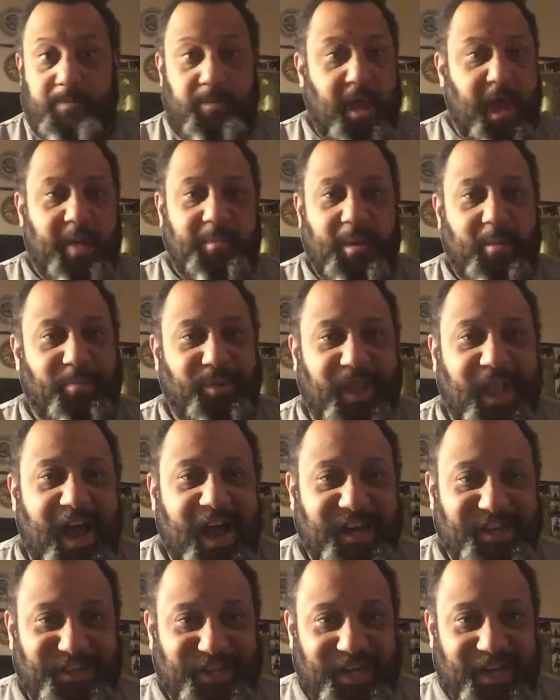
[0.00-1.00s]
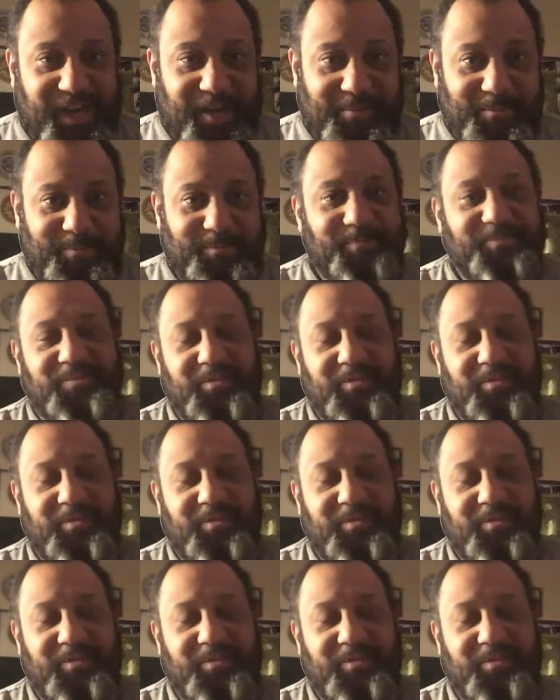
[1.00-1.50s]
I'm obliging him.